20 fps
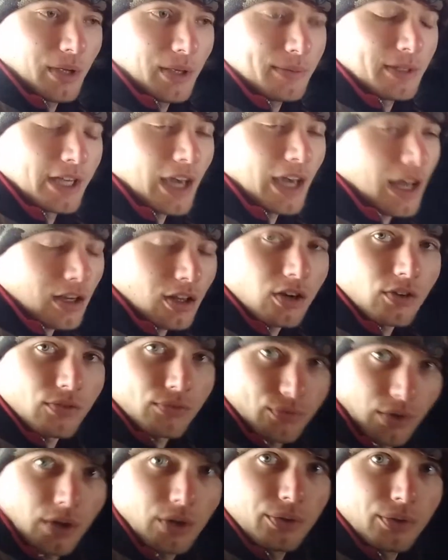maybe got a little
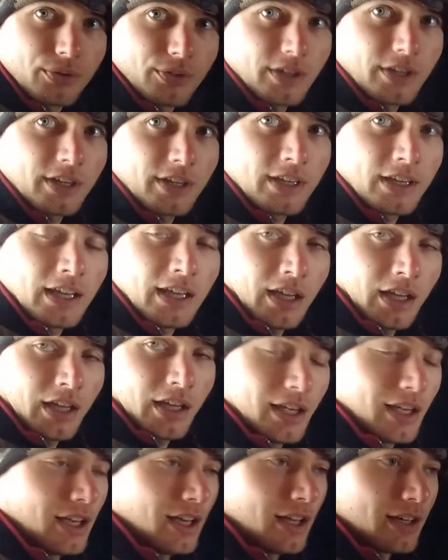frozen
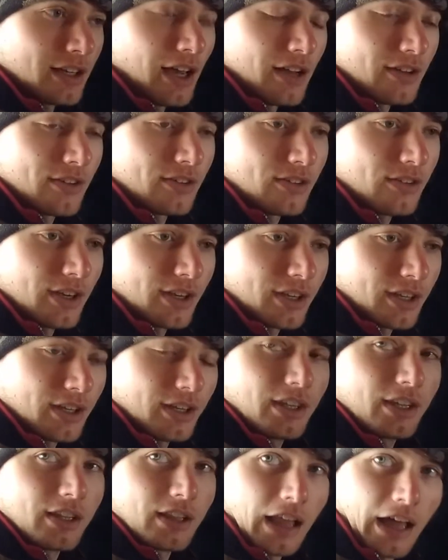and got stuck in
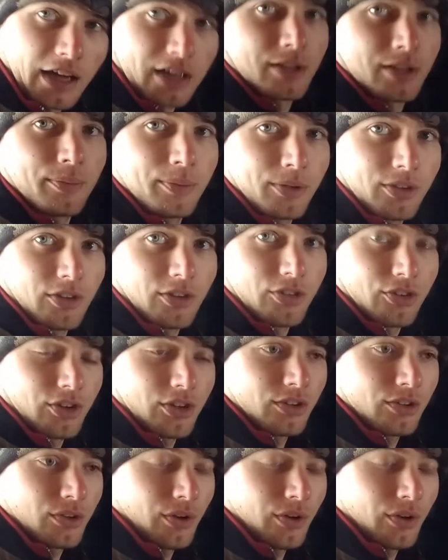the locked position,